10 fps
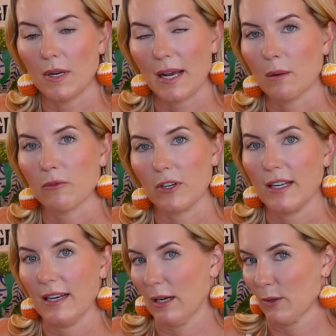now I'm
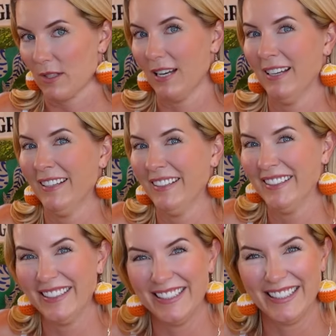freaking
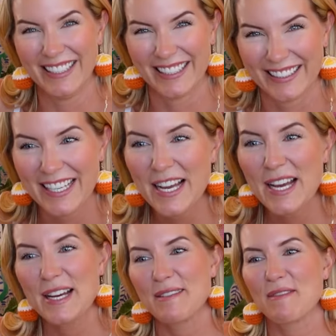out
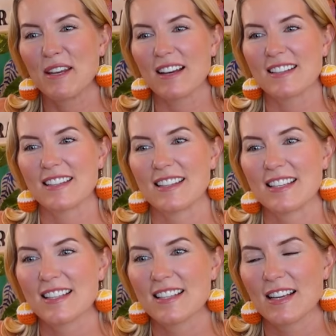because
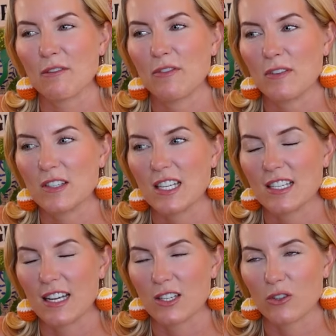this is a
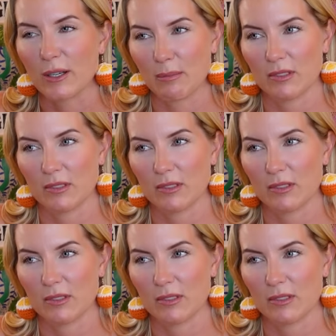15-day trip.